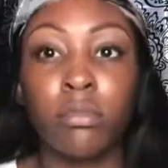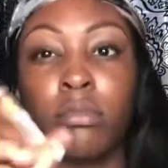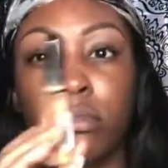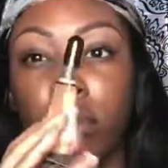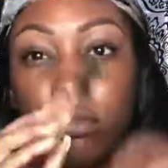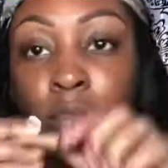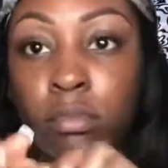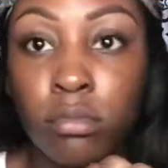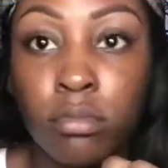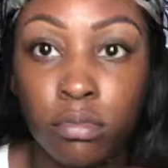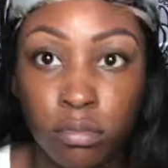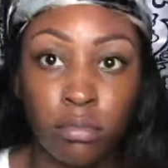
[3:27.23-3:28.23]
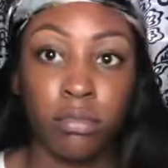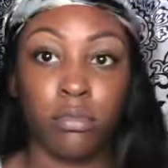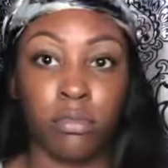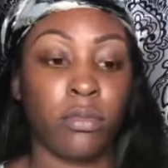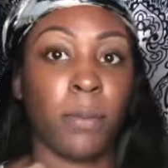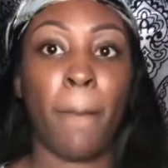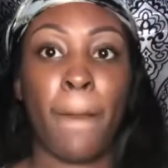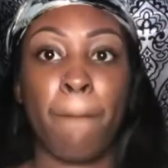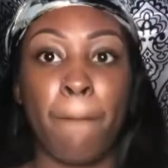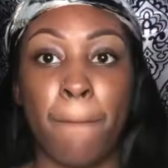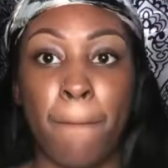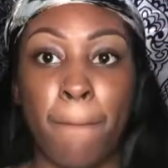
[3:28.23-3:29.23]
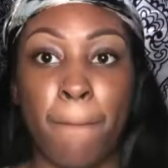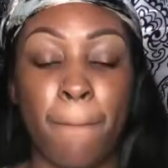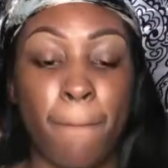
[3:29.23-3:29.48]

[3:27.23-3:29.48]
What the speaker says: And I dragged it down to my neck.